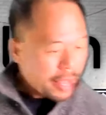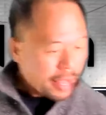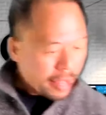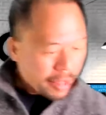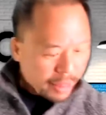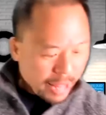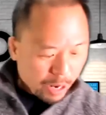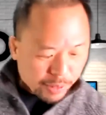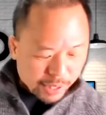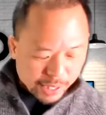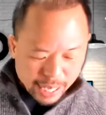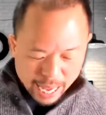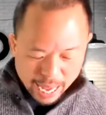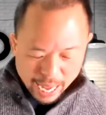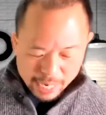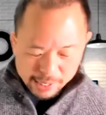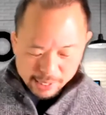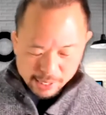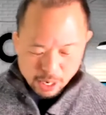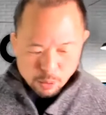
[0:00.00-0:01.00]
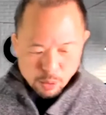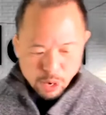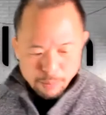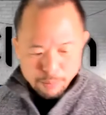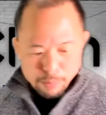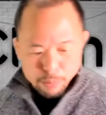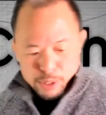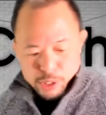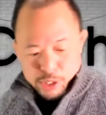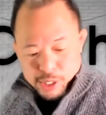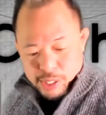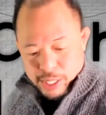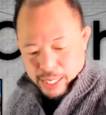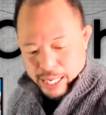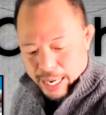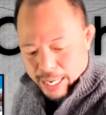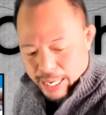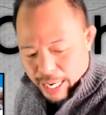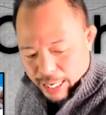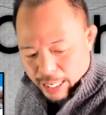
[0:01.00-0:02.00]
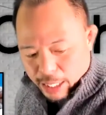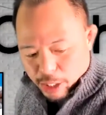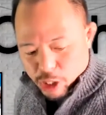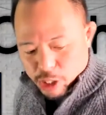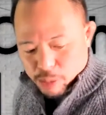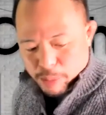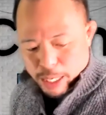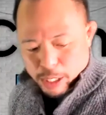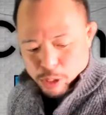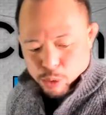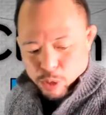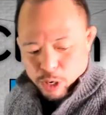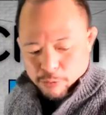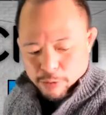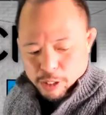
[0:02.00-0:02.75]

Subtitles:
that was the XL wipe, which is again 9 inches by 12